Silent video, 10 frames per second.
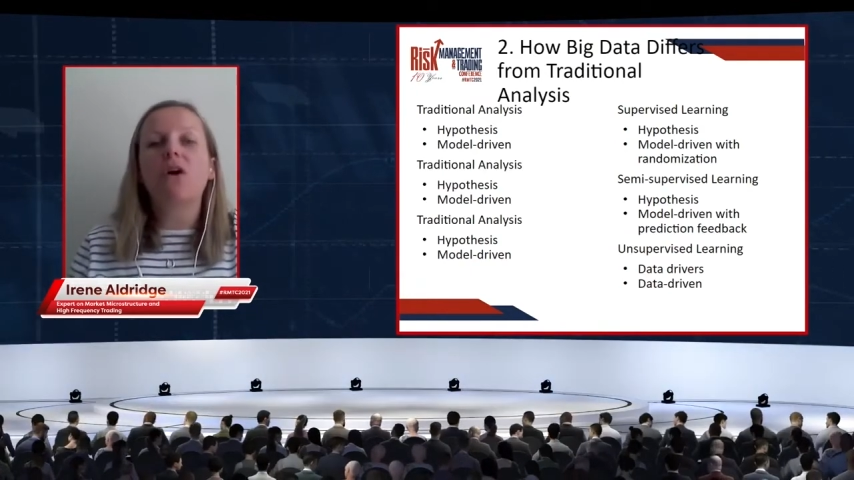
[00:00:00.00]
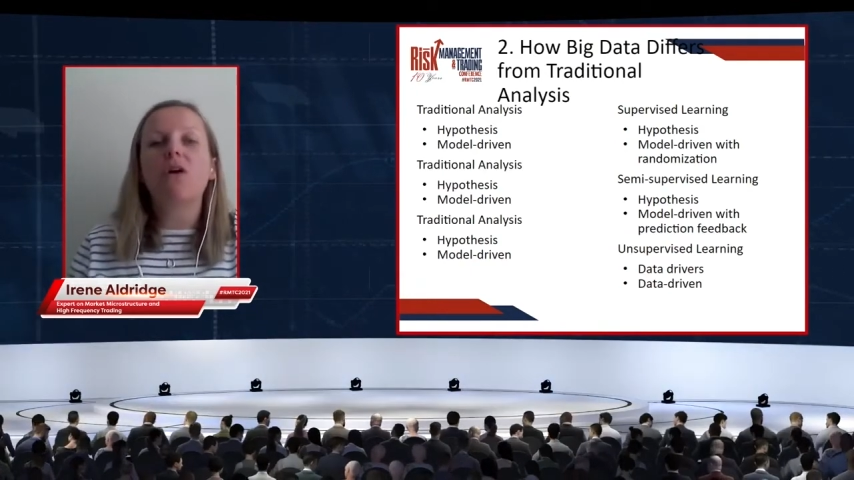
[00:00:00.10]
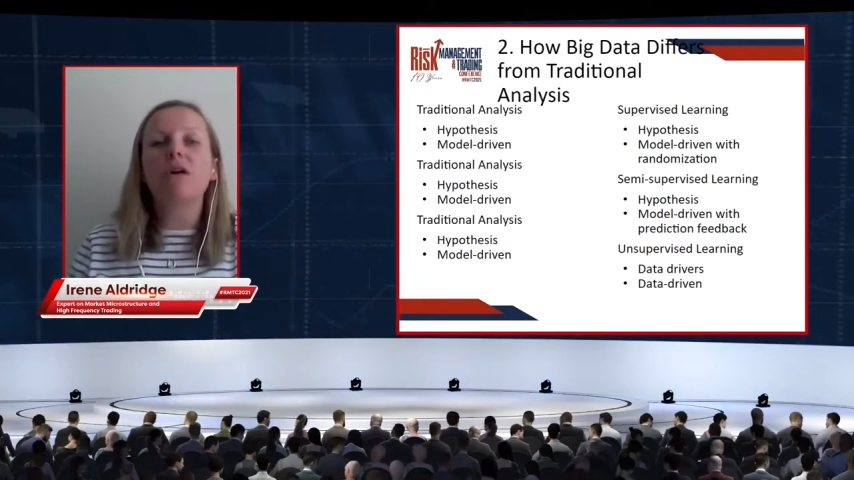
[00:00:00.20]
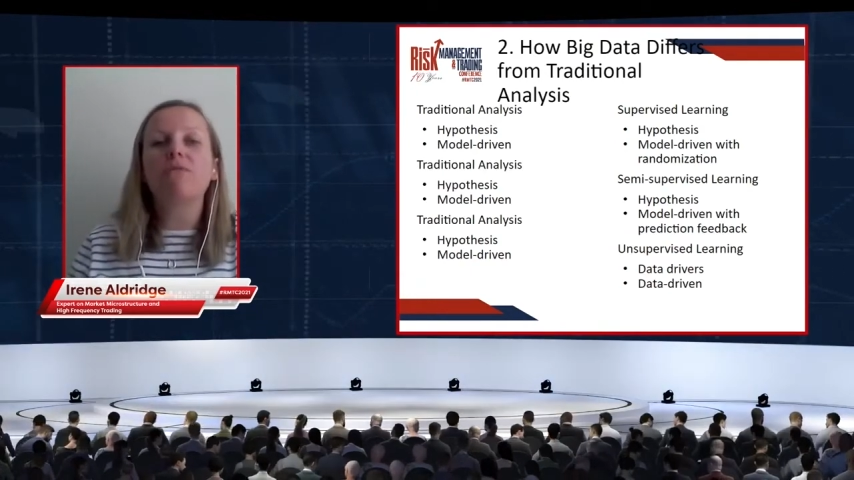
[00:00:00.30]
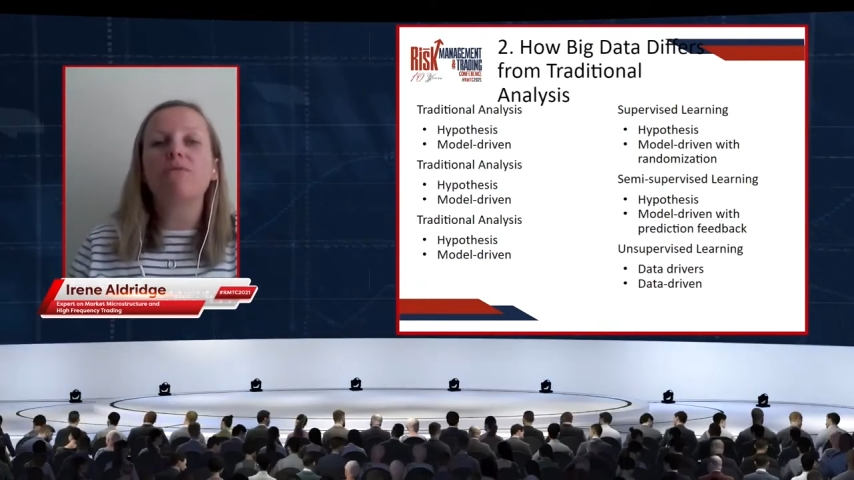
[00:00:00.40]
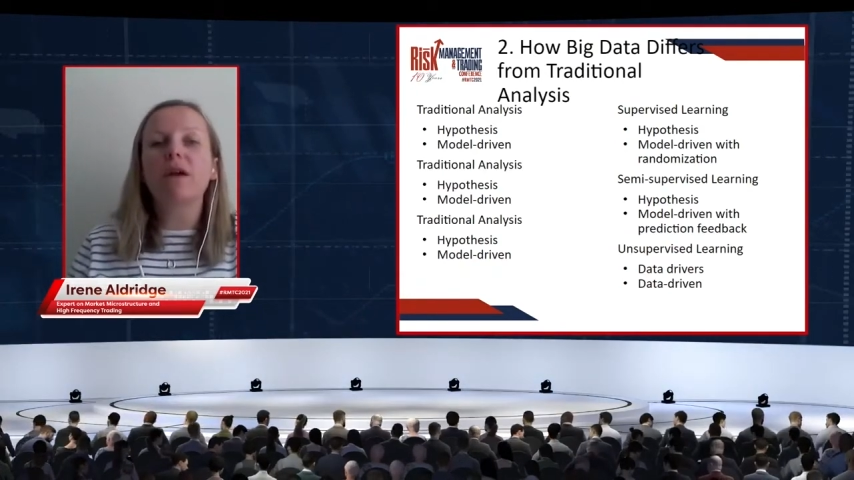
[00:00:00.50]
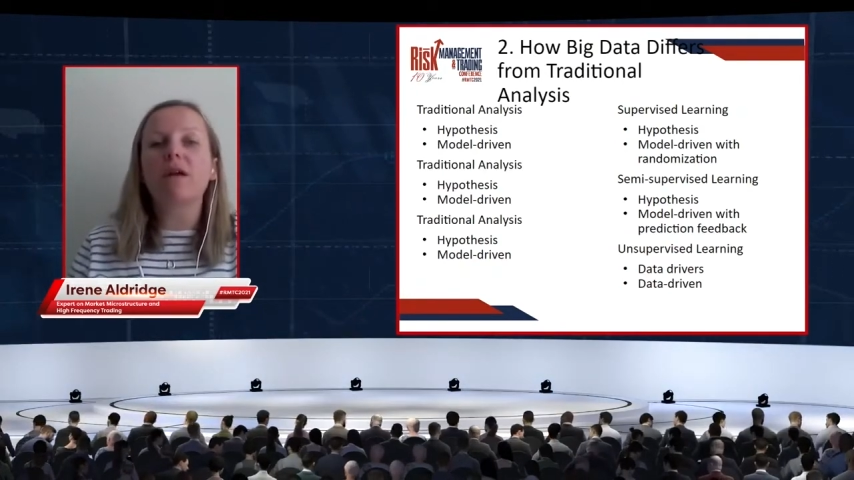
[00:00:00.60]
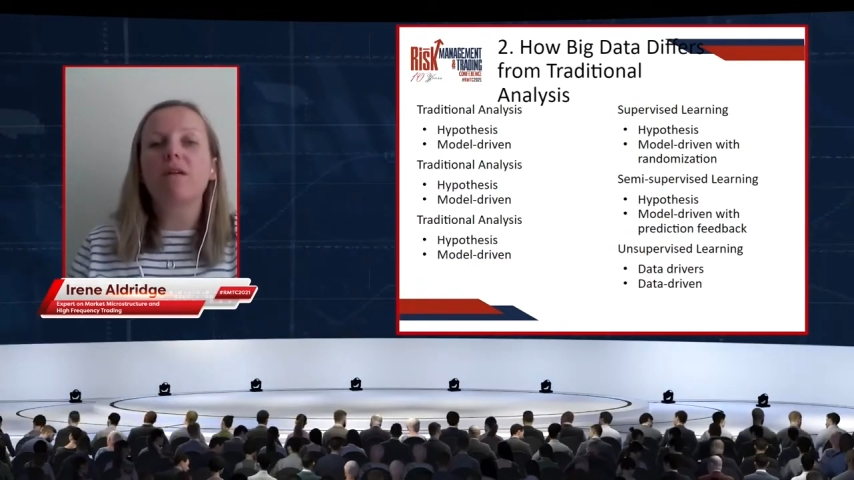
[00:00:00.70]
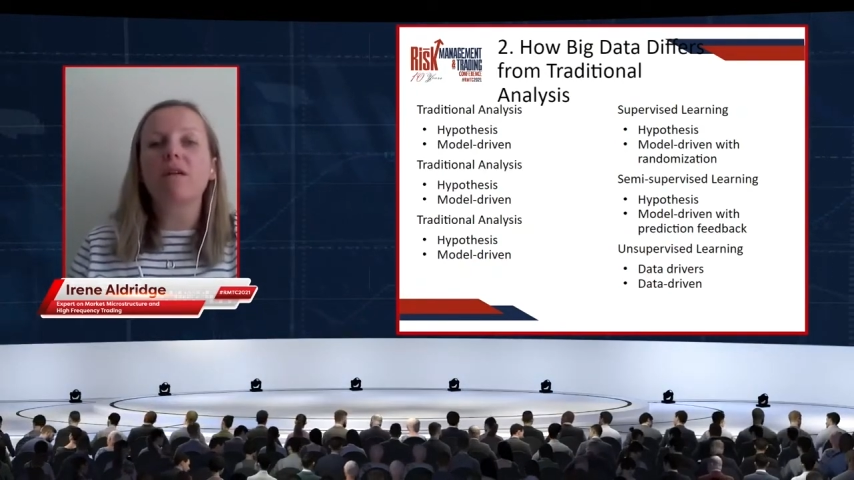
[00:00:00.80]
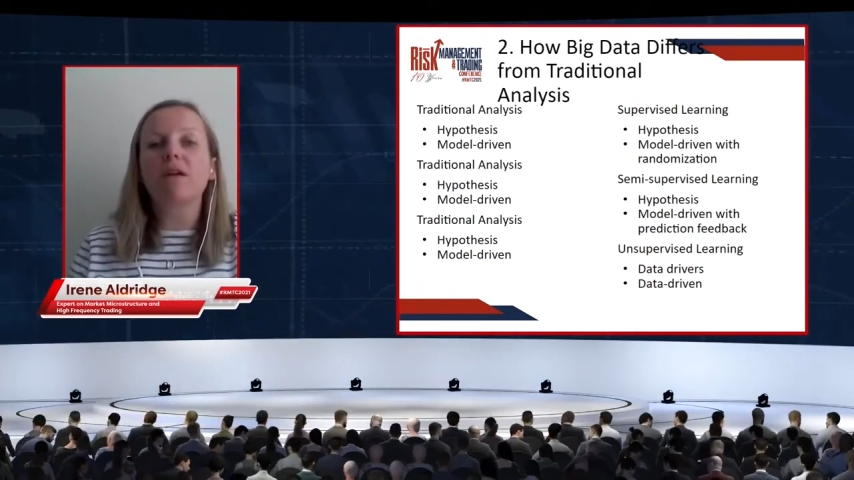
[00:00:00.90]
so if
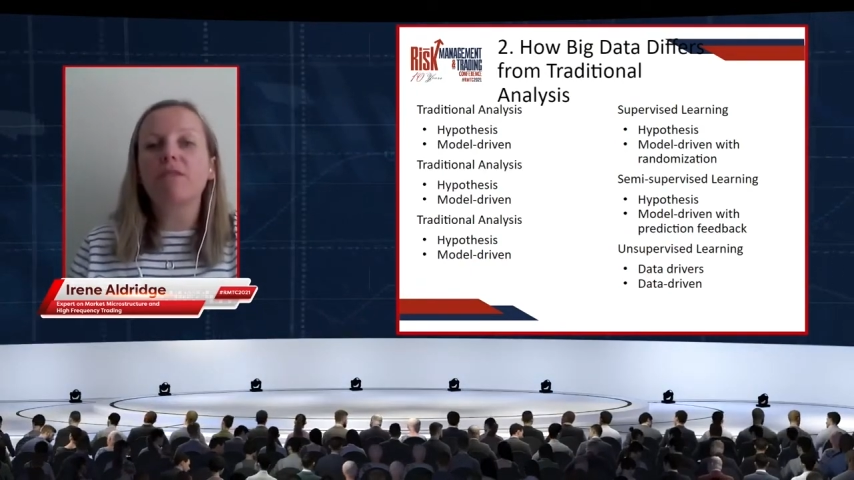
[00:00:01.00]
we're